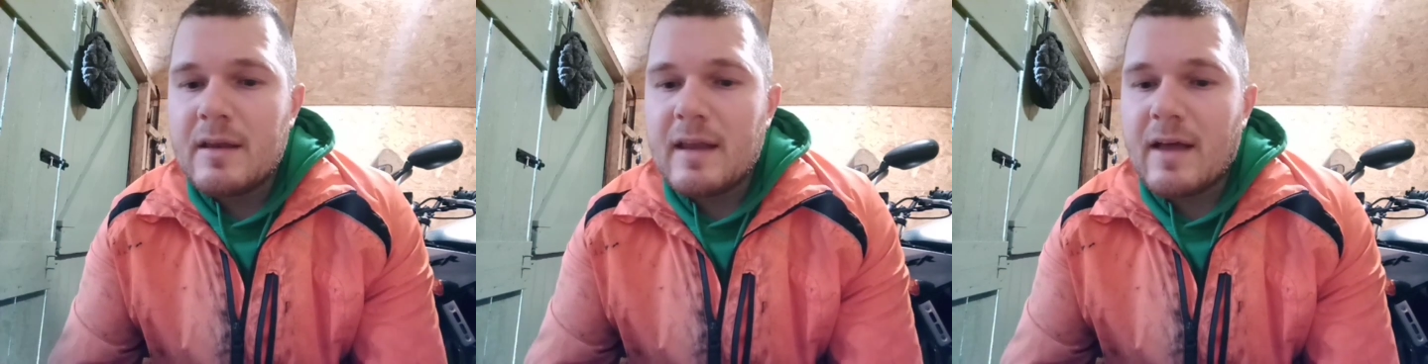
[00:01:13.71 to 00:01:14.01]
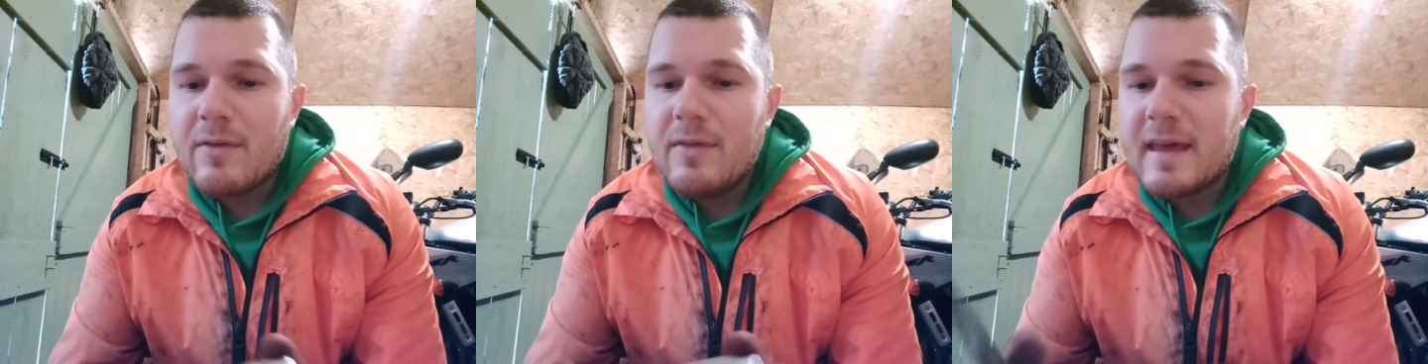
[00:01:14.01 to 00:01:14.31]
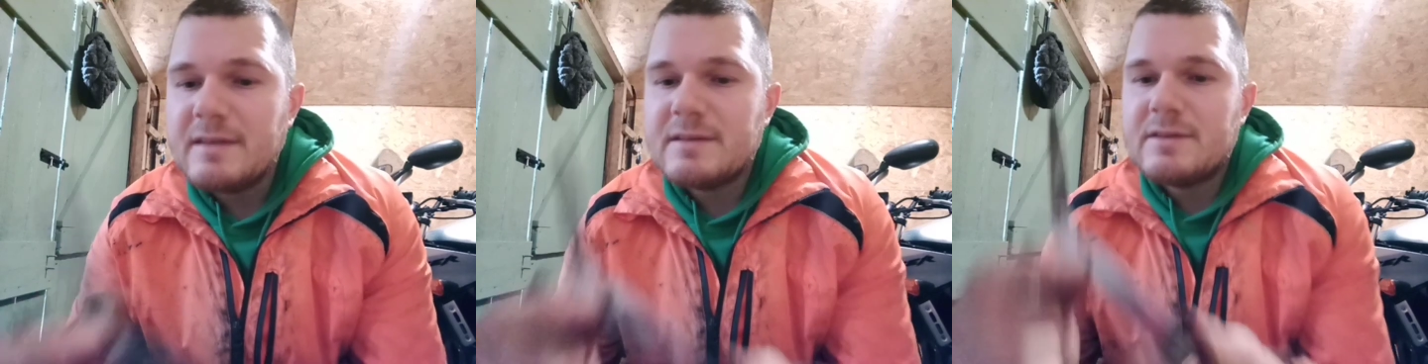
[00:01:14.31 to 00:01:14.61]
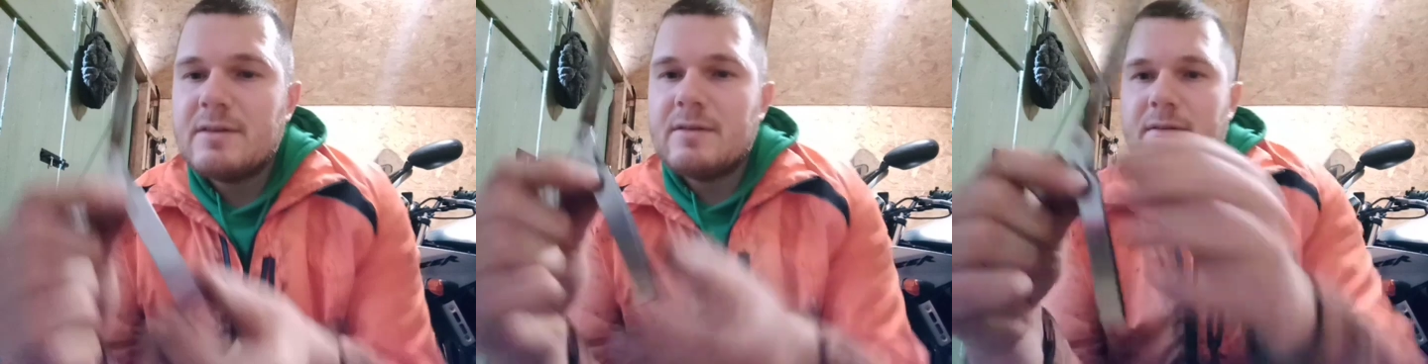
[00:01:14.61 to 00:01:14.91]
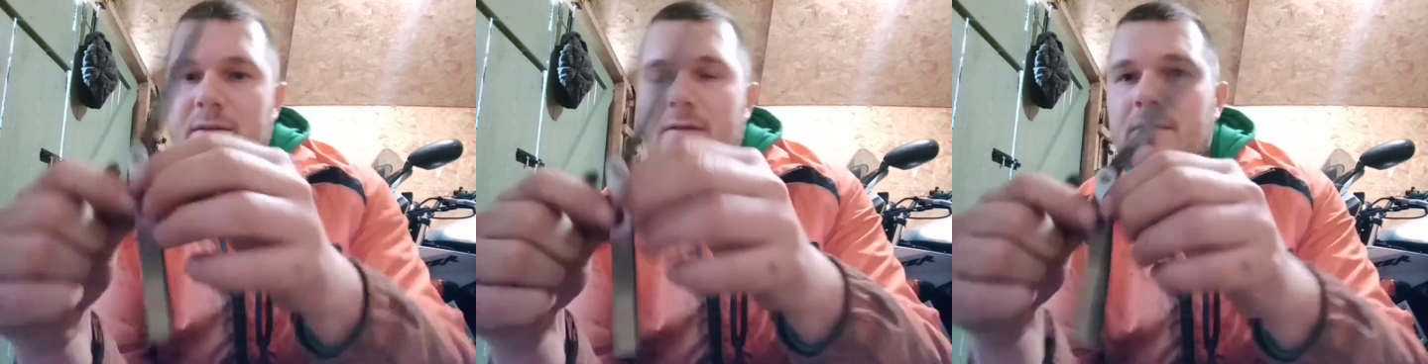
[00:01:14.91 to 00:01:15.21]
Now, this
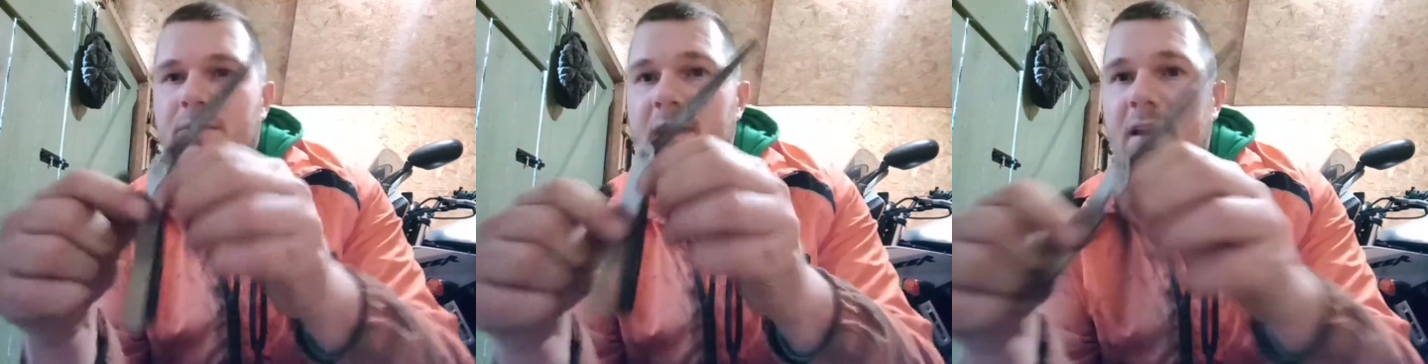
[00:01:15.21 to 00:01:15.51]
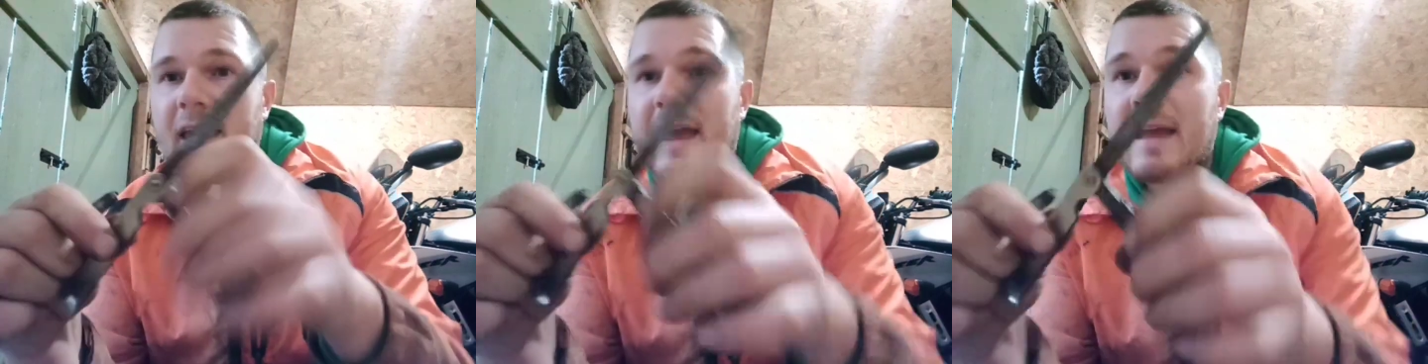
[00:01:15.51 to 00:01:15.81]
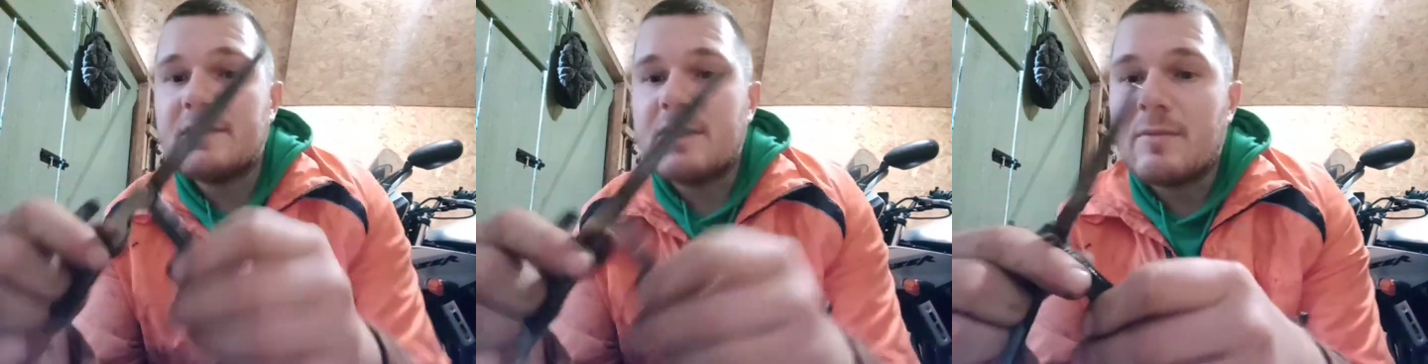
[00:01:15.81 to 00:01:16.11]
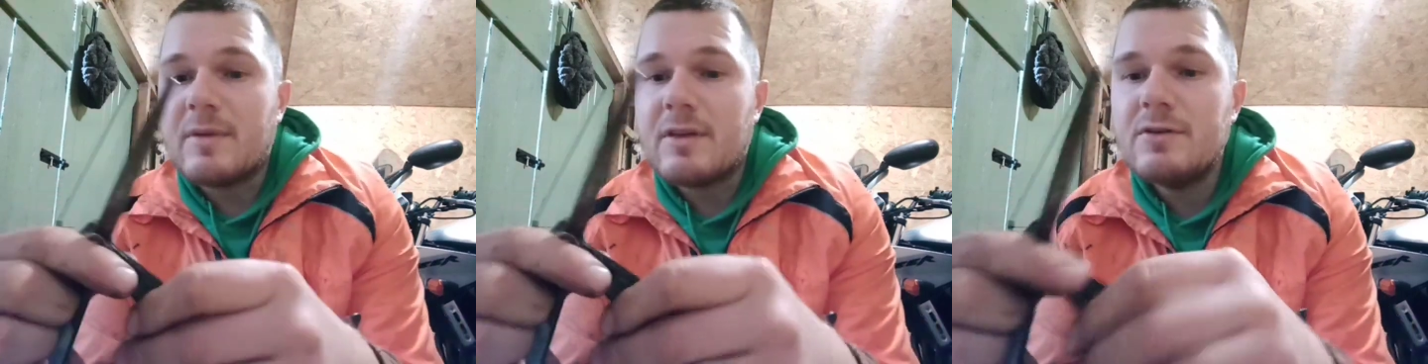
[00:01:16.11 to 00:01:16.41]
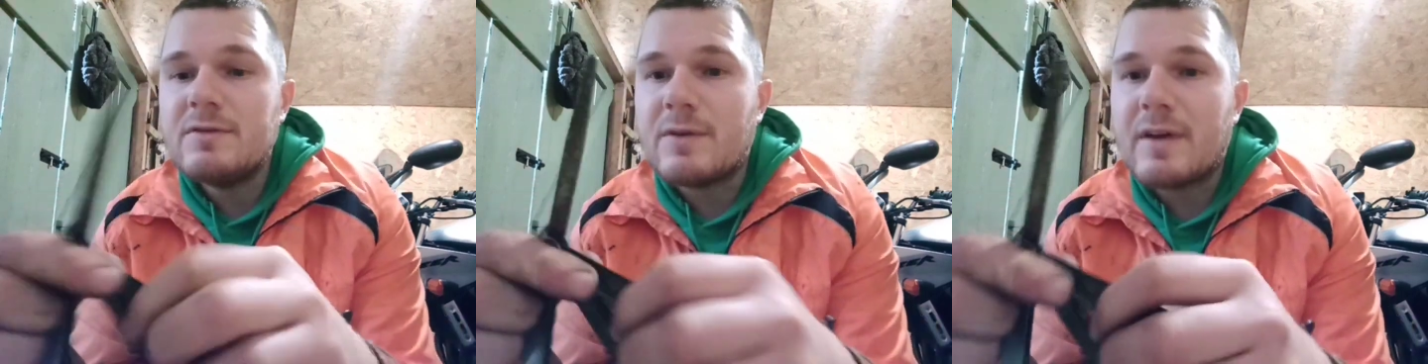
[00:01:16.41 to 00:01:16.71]
feeler gauge is going to be
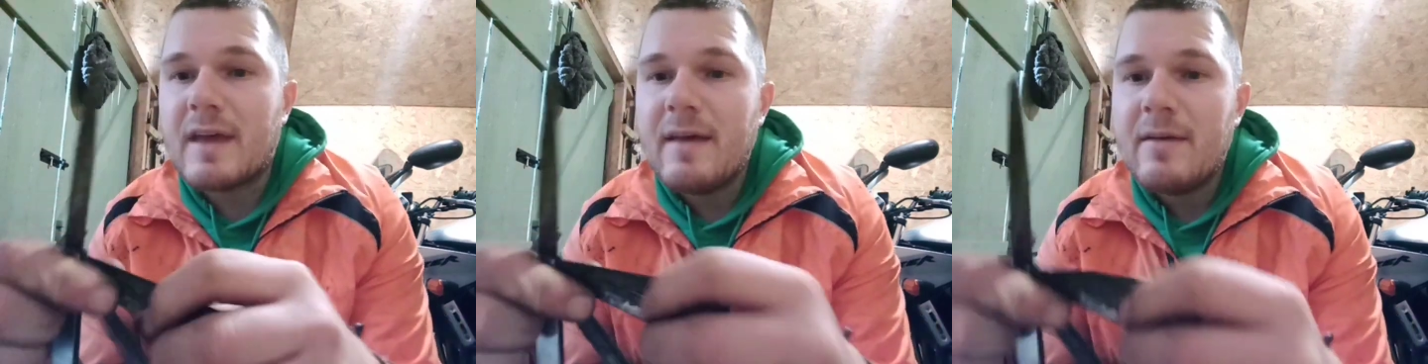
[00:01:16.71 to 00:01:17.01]
useful here